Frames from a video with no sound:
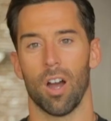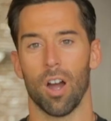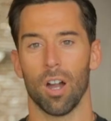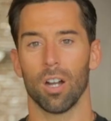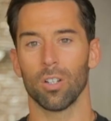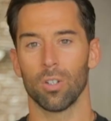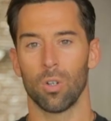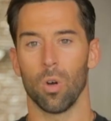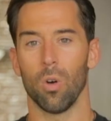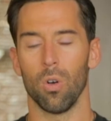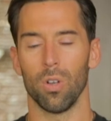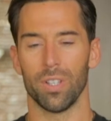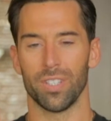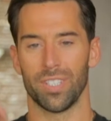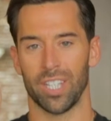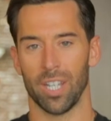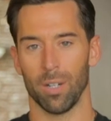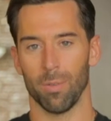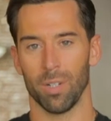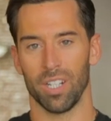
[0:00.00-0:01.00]
Our goal is
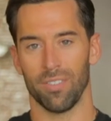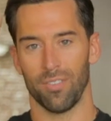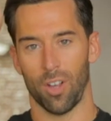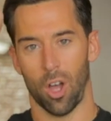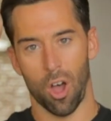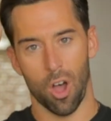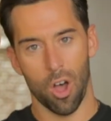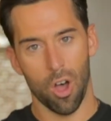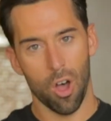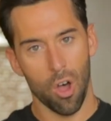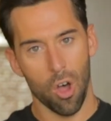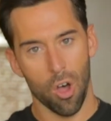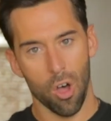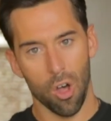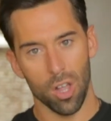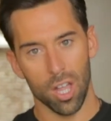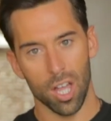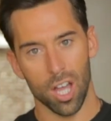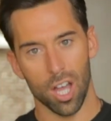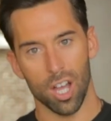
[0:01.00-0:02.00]
to get rid of
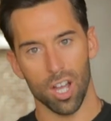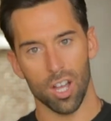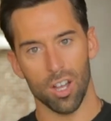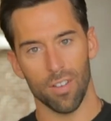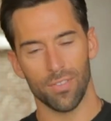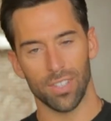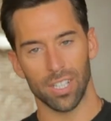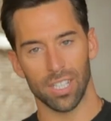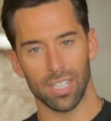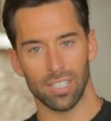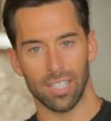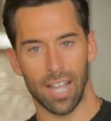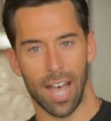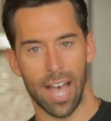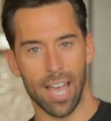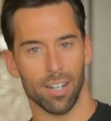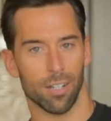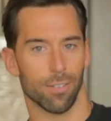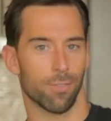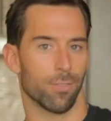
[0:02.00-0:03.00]
all of the
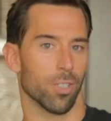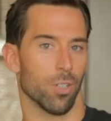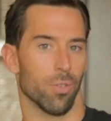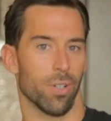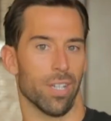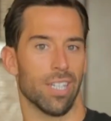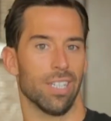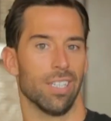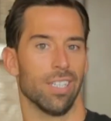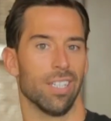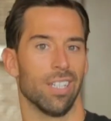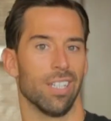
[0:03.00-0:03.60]
lighter fluid